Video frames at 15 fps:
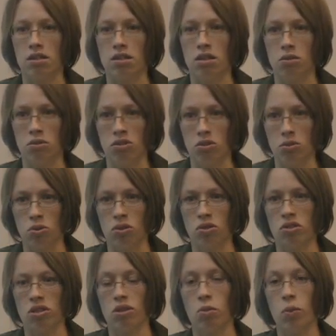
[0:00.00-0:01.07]
those
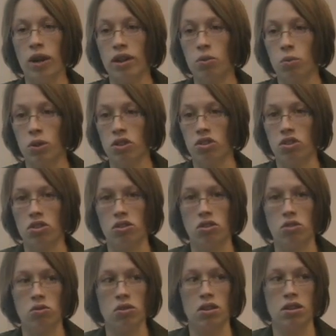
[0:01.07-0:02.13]
tools and the way in which
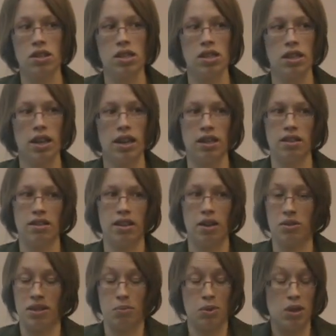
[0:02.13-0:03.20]
students, and I
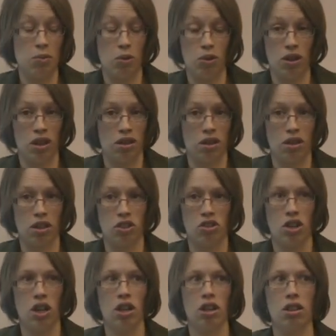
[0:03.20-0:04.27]
would say people at large,